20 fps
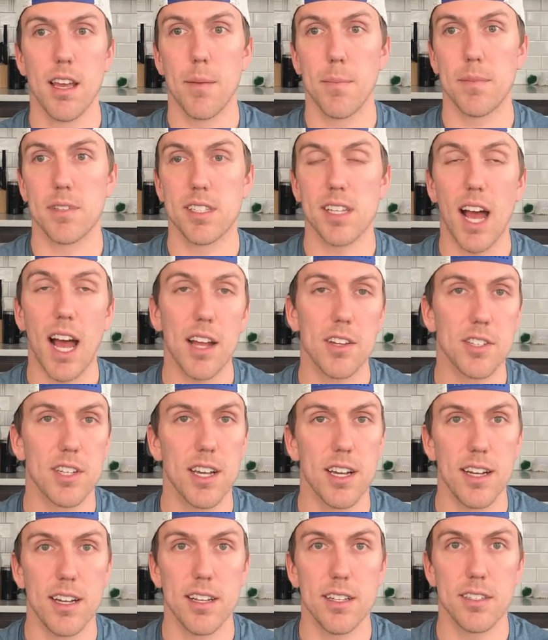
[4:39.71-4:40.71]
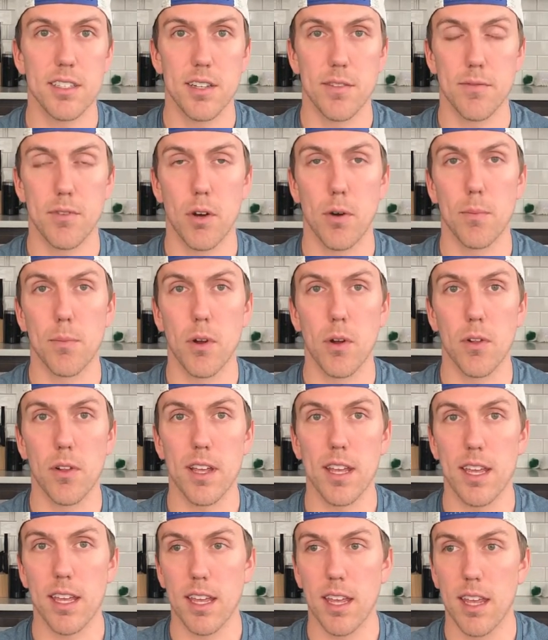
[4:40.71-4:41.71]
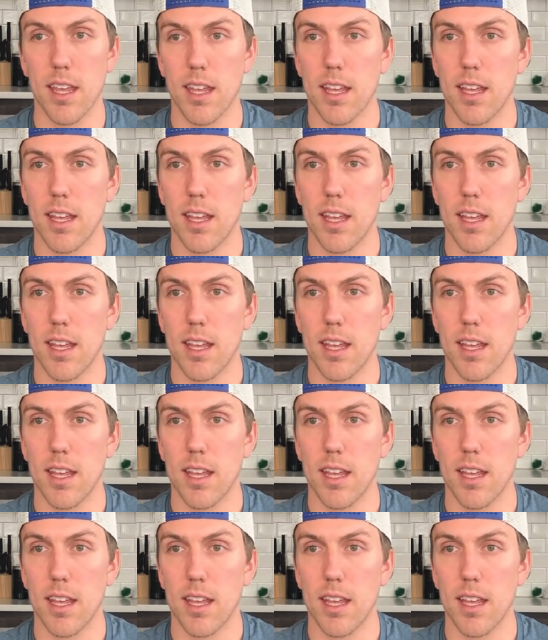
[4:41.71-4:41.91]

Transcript: massage guns and foam rolling